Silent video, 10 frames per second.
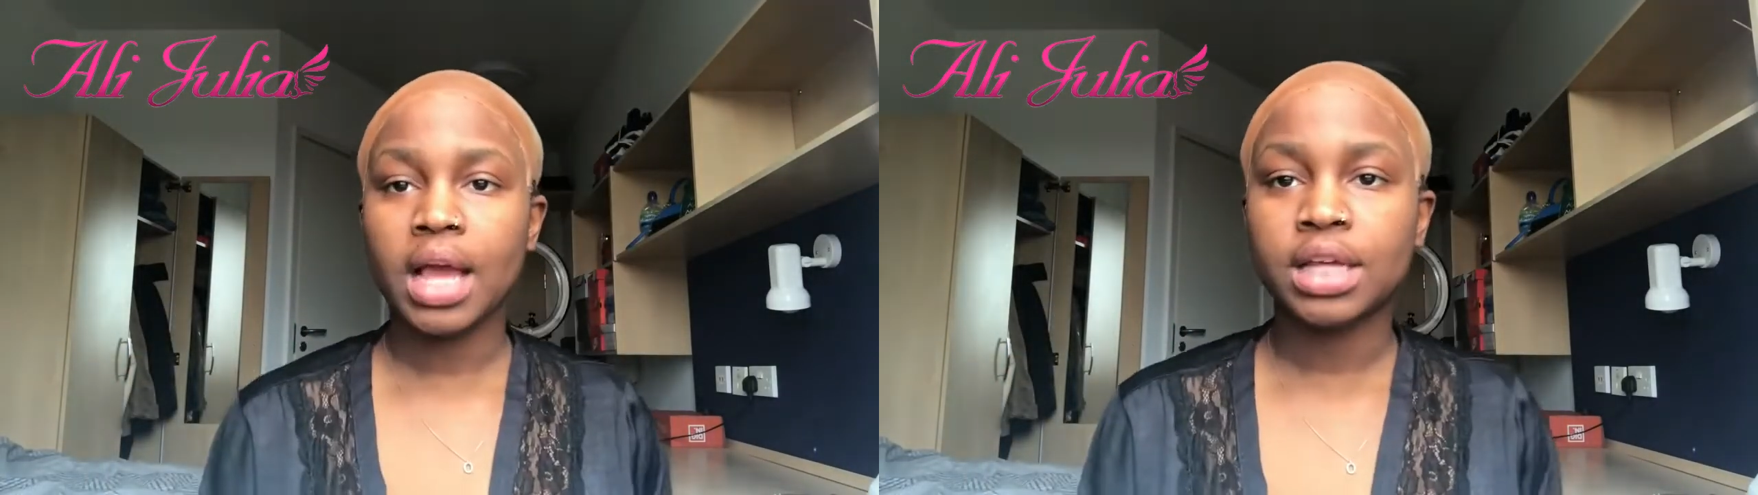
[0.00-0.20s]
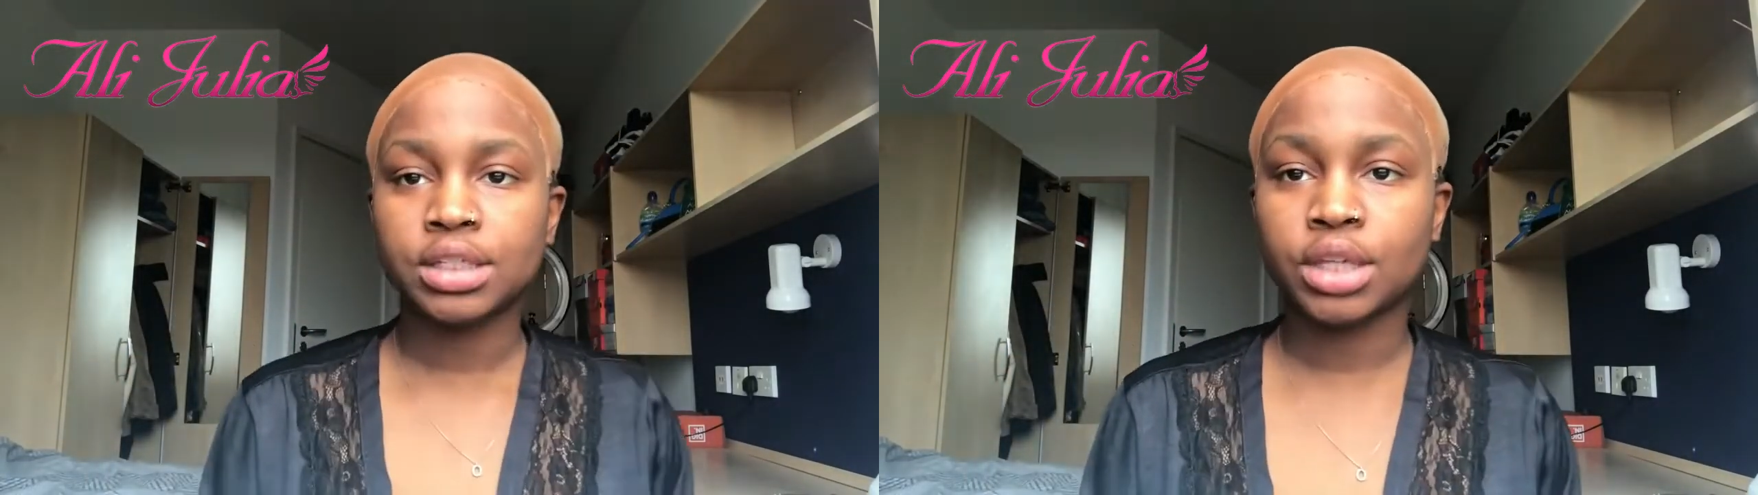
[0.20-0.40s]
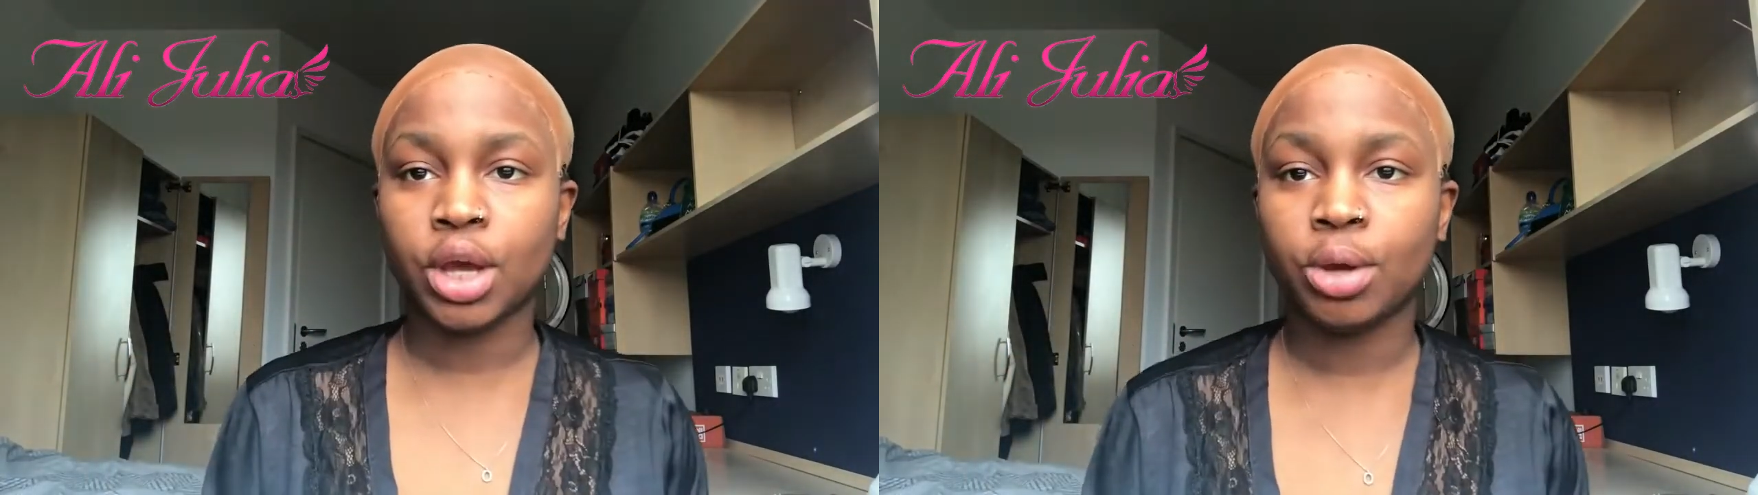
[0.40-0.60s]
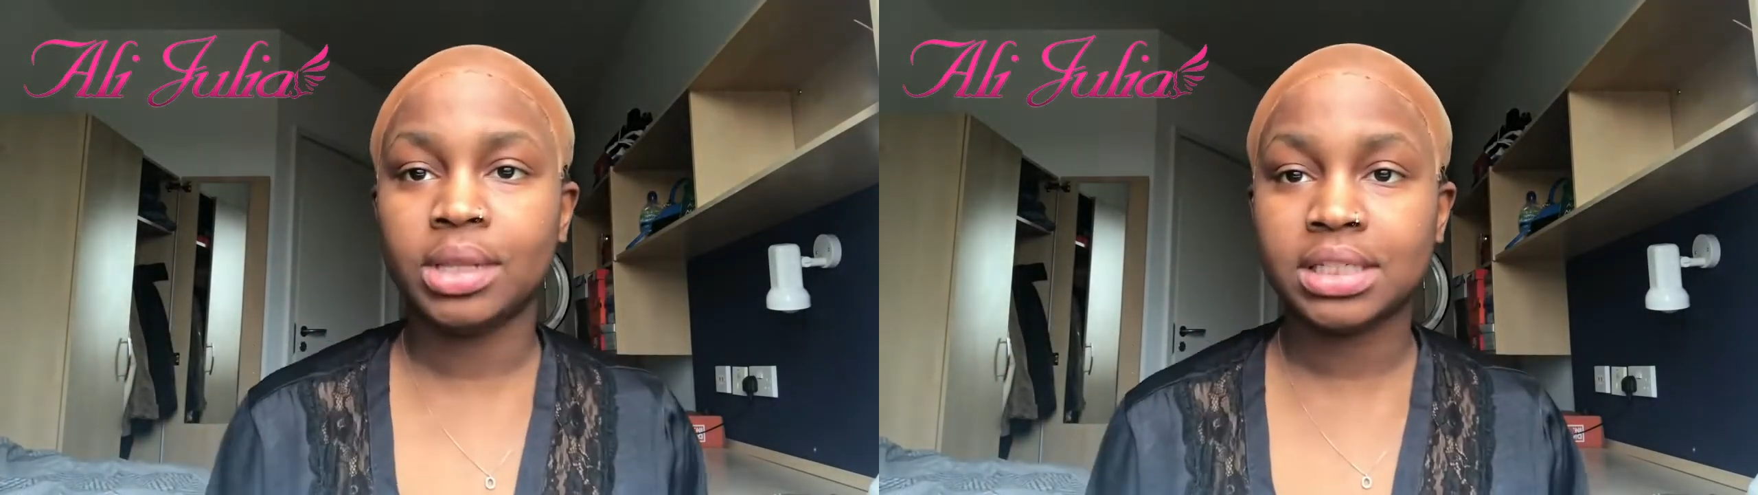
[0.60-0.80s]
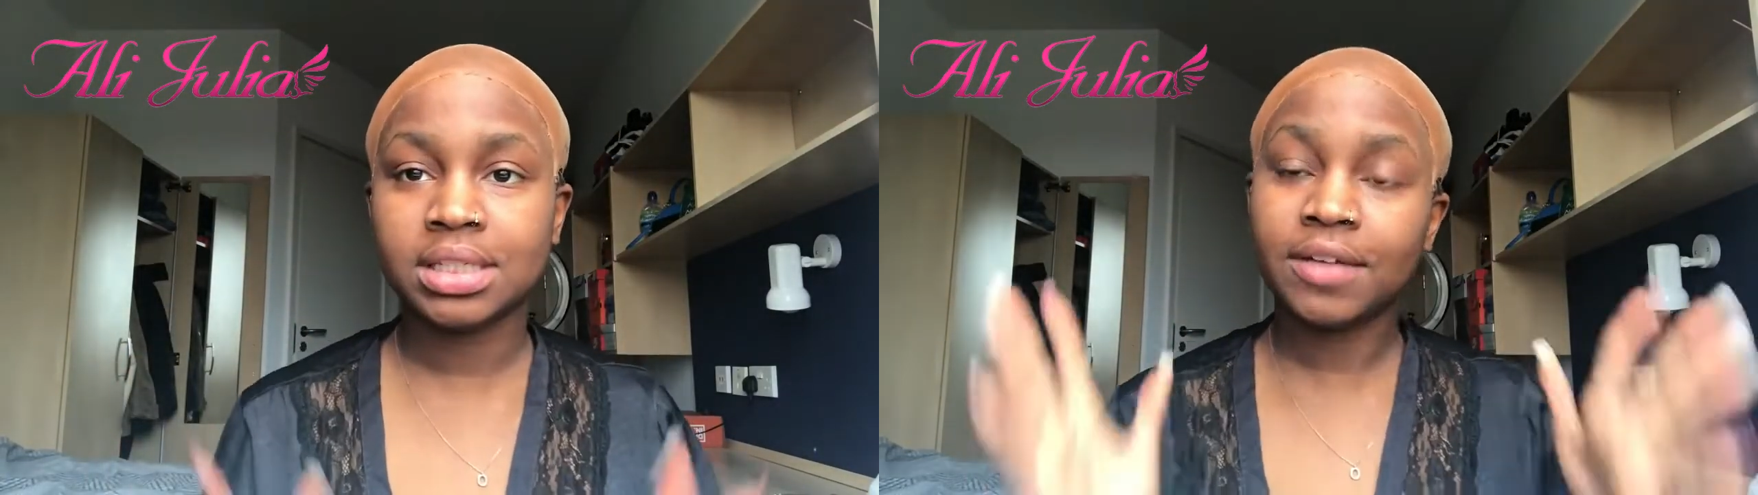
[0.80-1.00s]
So
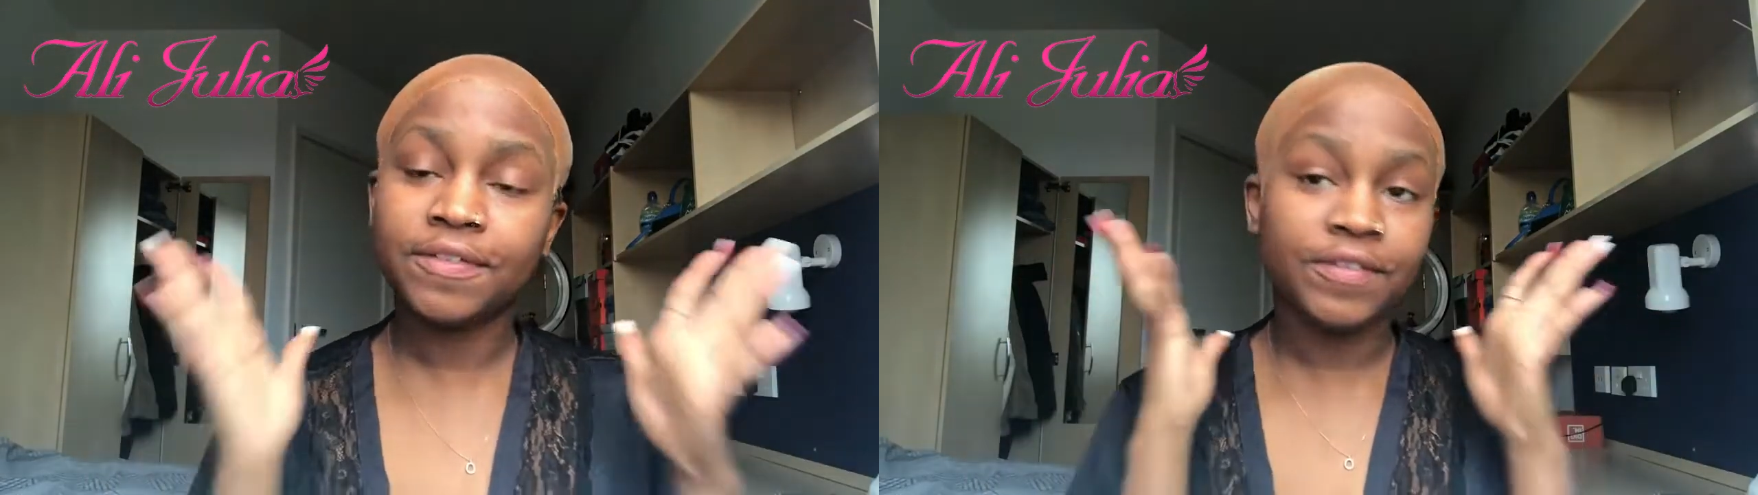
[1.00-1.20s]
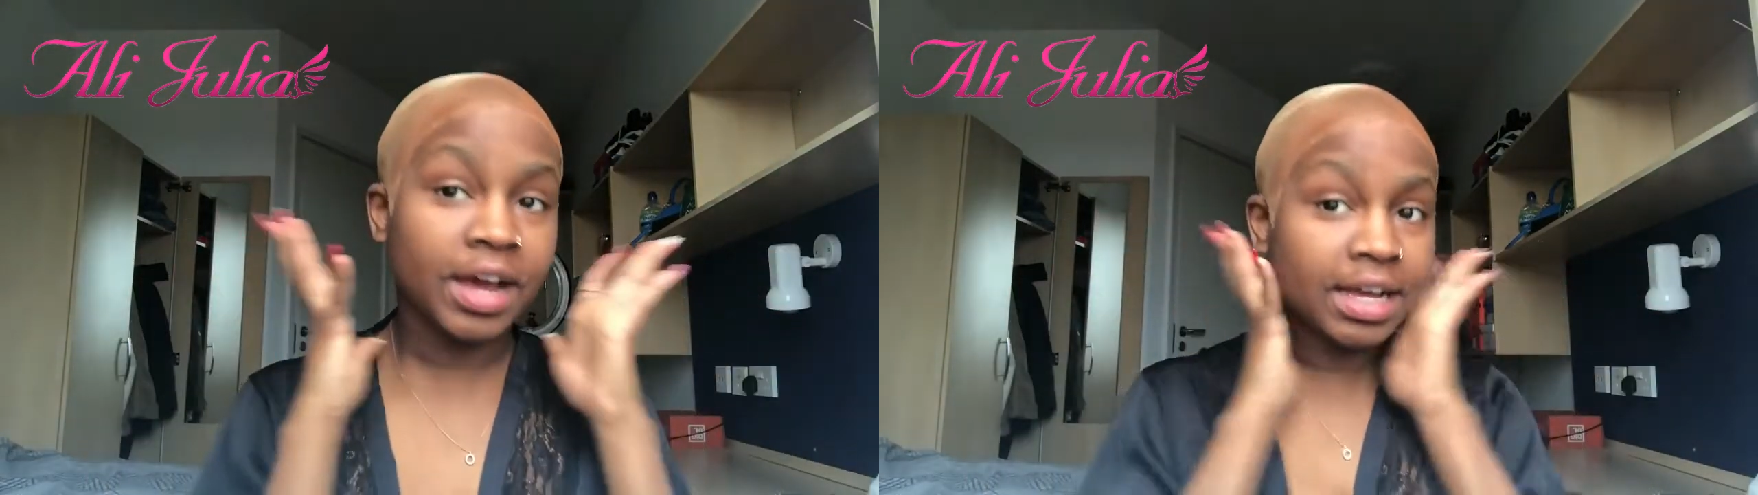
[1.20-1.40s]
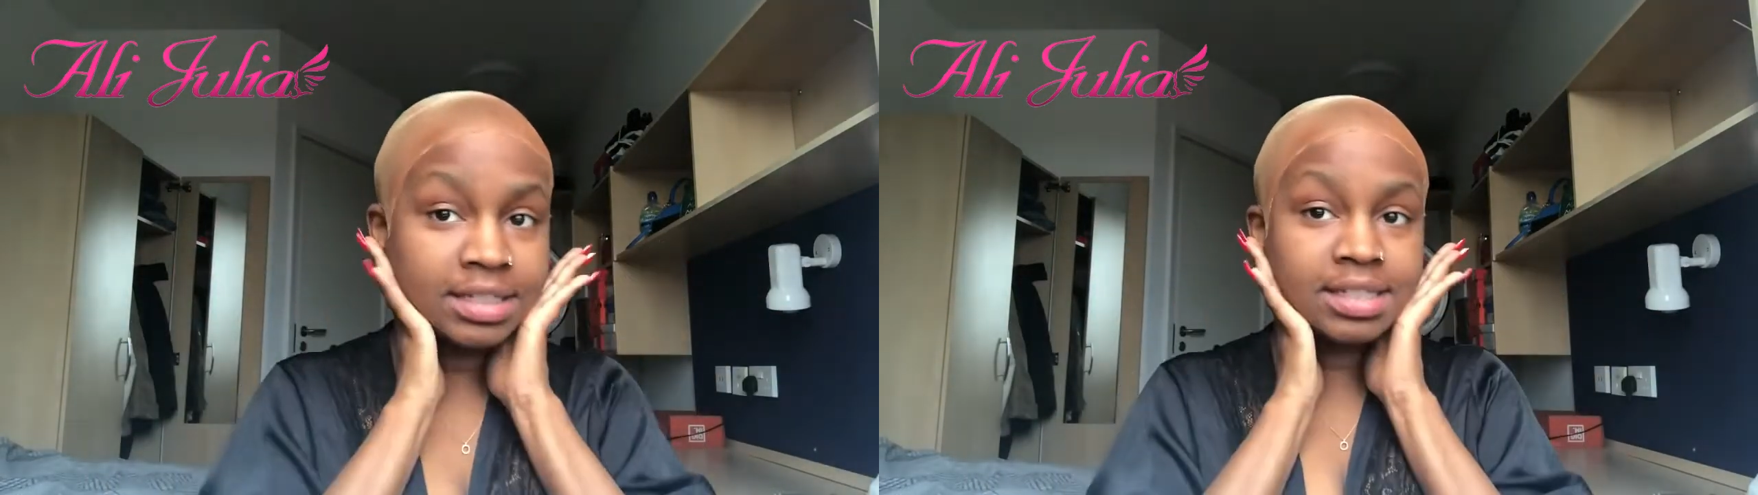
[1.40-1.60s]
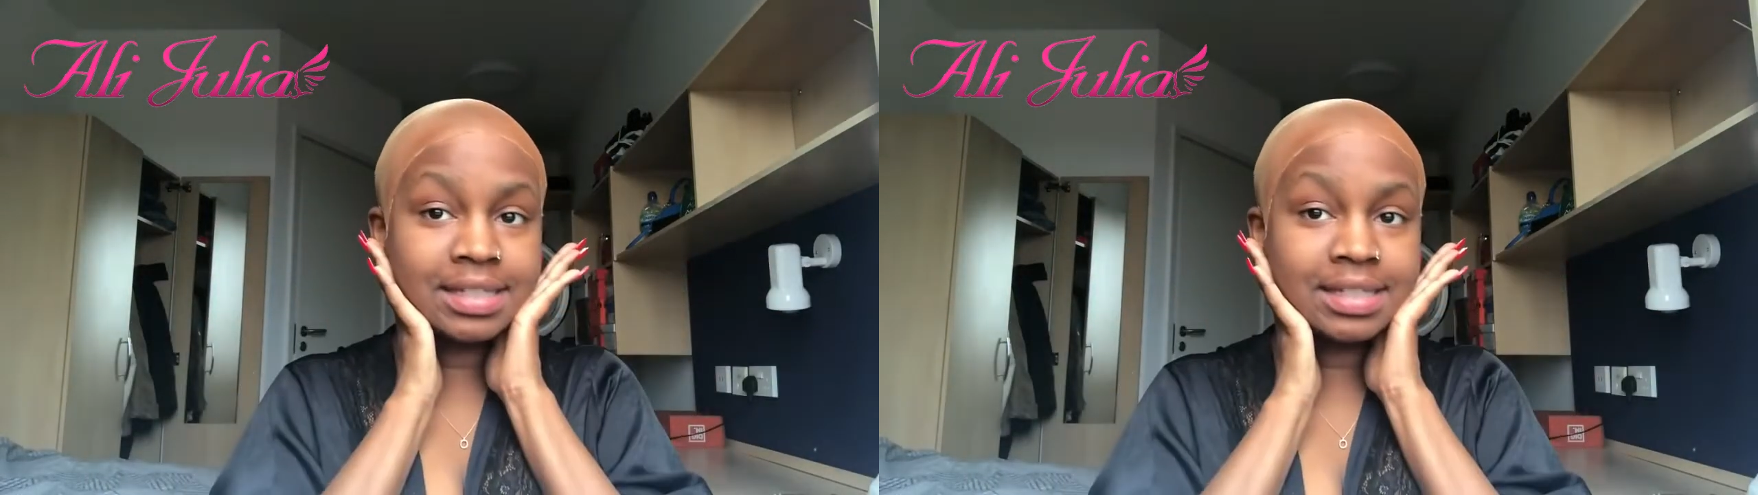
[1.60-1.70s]
this is the first